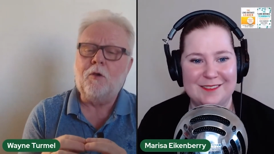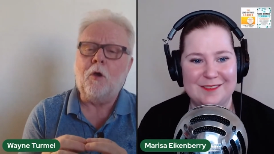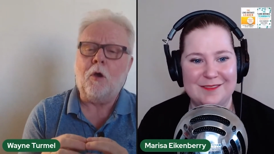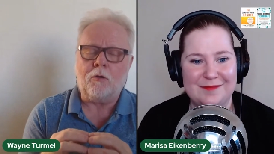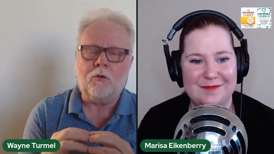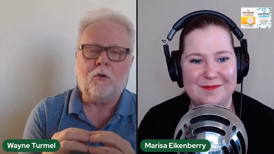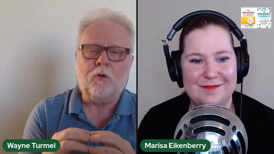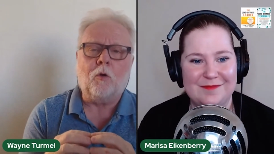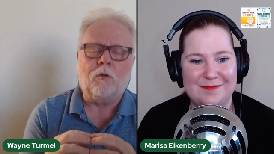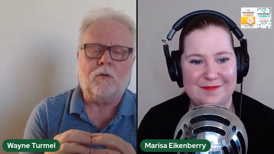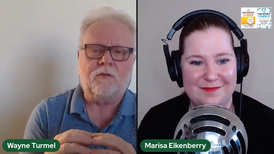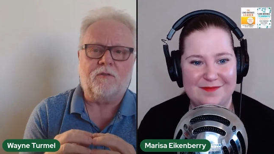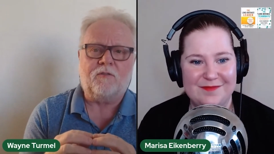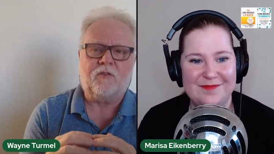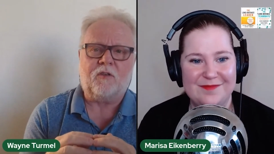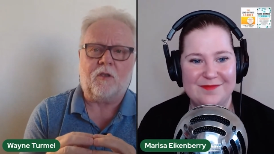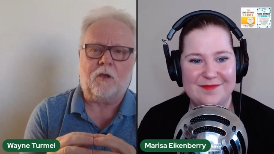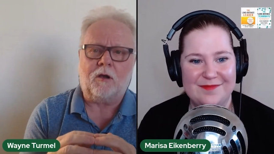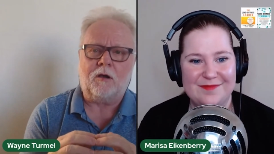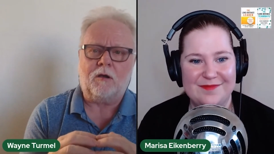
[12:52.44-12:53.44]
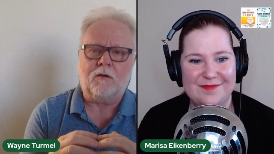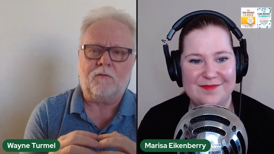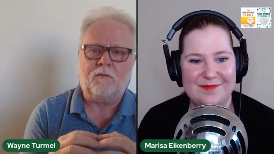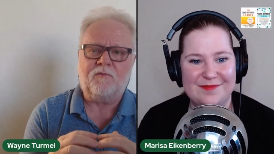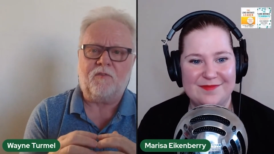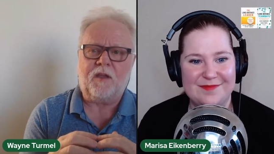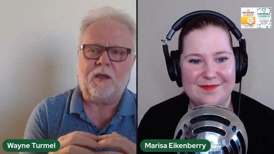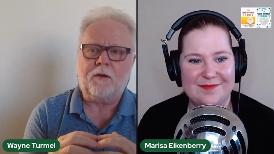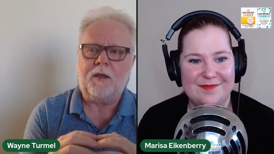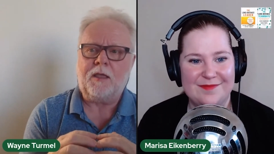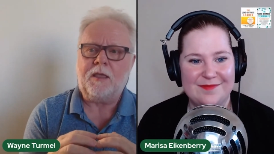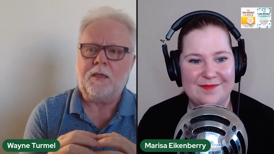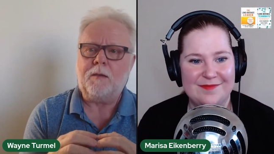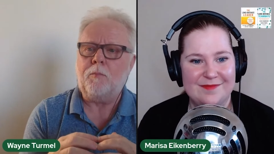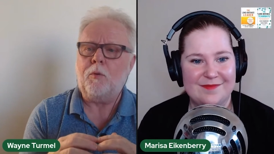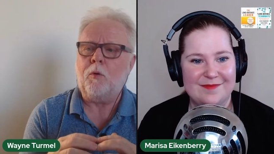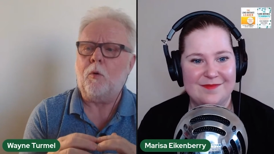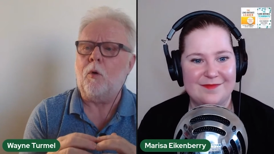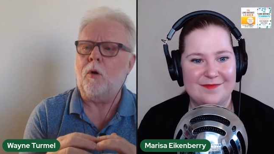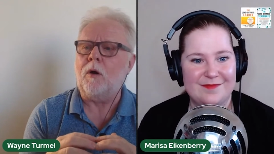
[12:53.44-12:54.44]
Speaker 1: Goals are very
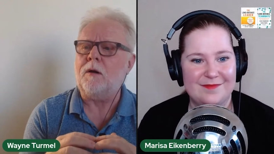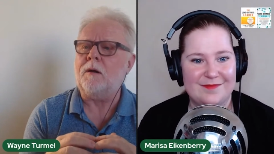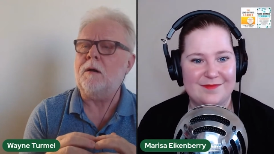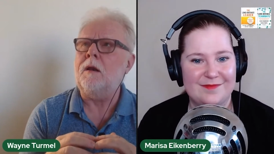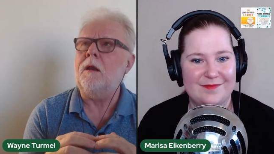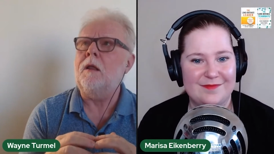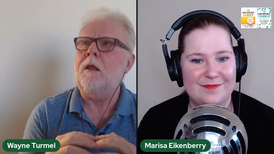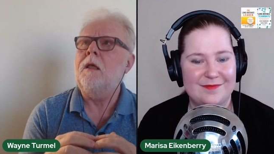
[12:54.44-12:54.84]
important.